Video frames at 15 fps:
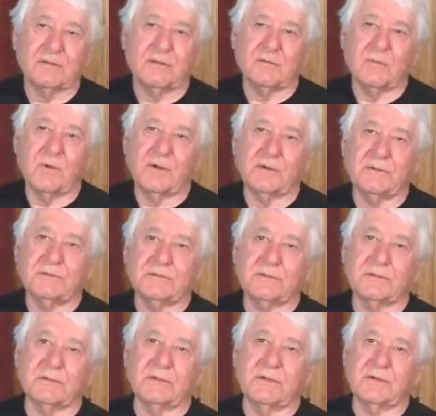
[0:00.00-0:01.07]
uh, words
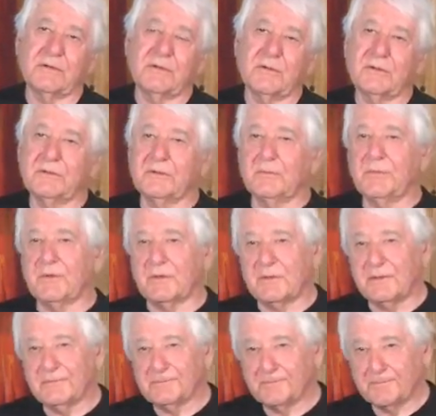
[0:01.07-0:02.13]
that occur in the book.